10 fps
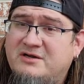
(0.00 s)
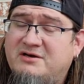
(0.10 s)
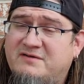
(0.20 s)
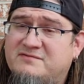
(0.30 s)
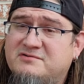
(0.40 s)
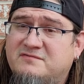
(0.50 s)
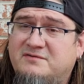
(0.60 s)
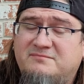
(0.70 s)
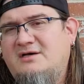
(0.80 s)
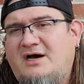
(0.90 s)
now I have two of
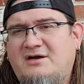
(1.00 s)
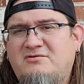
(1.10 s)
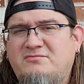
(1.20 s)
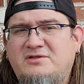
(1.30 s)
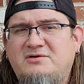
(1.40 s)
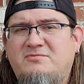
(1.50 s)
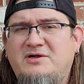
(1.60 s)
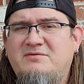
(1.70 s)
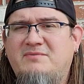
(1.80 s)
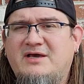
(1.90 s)
them. I don't really
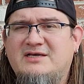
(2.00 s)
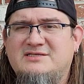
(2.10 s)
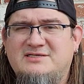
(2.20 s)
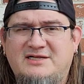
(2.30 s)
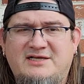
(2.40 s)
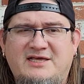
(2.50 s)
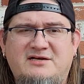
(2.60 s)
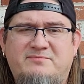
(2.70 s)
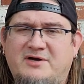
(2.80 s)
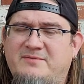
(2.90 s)
run Mega as a
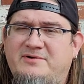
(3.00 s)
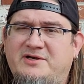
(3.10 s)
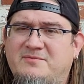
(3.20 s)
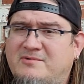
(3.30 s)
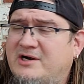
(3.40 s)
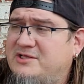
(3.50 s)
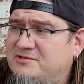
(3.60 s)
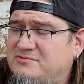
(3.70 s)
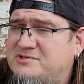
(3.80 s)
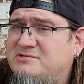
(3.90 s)
dedicated primary anymore. I
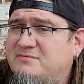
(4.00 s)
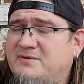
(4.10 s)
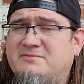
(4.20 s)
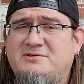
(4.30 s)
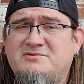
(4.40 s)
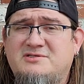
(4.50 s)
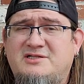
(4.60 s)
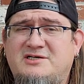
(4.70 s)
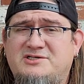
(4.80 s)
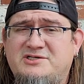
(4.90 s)
used to, and people would use a
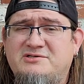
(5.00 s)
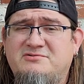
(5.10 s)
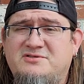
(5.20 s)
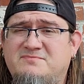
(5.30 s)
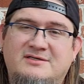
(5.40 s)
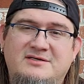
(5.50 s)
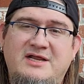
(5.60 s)
lot of shields.